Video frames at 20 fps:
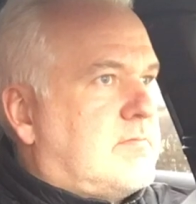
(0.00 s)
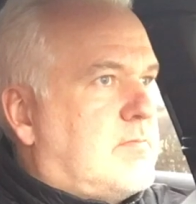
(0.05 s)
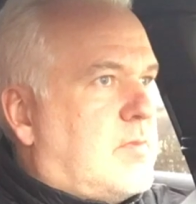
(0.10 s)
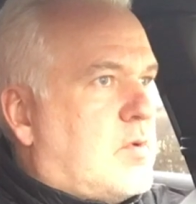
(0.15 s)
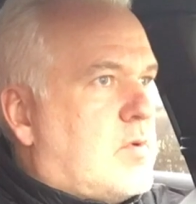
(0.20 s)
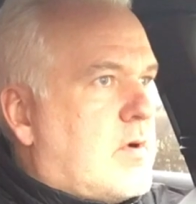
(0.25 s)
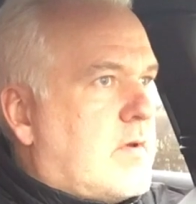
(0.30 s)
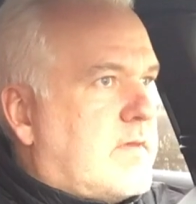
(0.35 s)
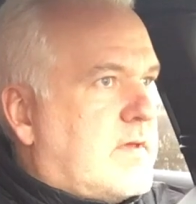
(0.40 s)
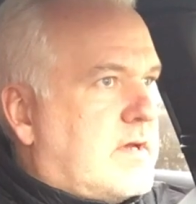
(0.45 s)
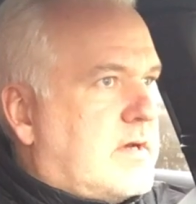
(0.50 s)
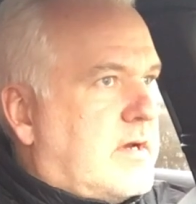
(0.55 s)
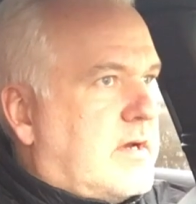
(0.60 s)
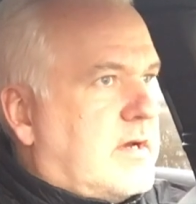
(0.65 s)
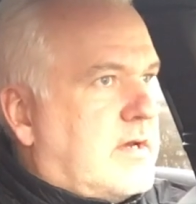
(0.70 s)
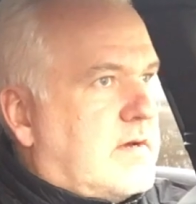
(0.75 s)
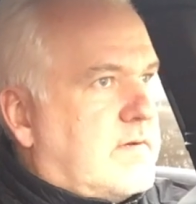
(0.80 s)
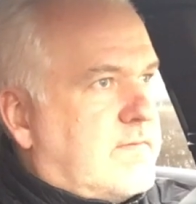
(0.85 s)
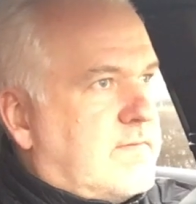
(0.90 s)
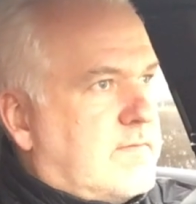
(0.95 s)
more than
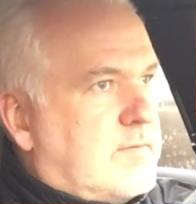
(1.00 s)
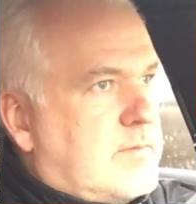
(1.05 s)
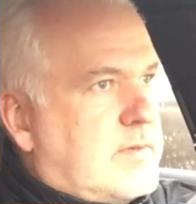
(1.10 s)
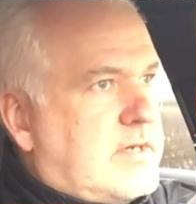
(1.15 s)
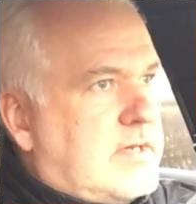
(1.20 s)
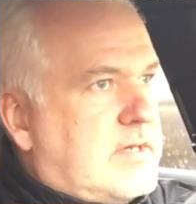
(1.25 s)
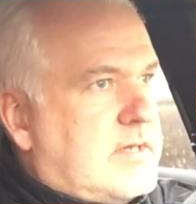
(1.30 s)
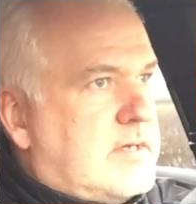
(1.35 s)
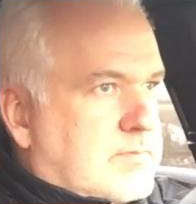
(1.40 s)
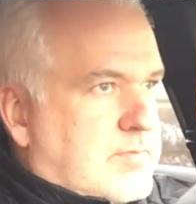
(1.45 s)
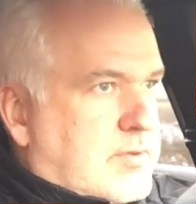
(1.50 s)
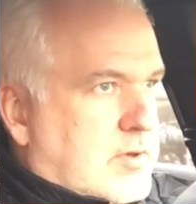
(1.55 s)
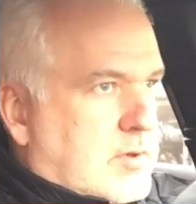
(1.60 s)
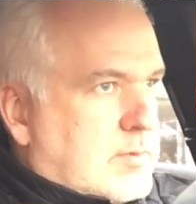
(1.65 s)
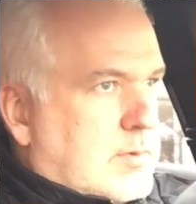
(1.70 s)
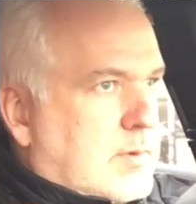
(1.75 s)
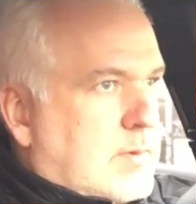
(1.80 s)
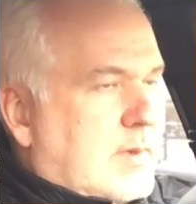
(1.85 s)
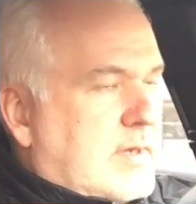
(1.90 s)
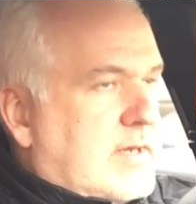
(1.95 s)
enough for me.
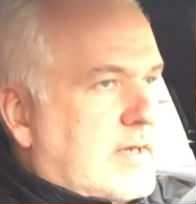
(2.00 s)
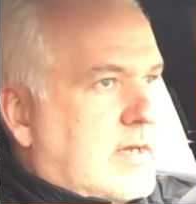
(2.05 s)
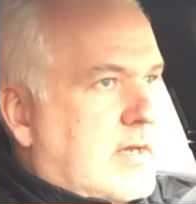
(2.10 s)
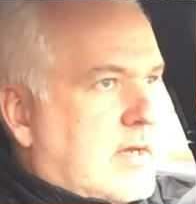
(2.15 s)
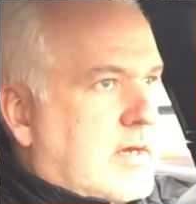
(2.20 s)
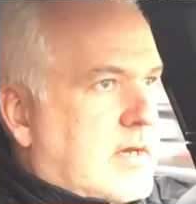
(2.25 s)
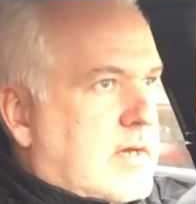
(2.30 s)
Probably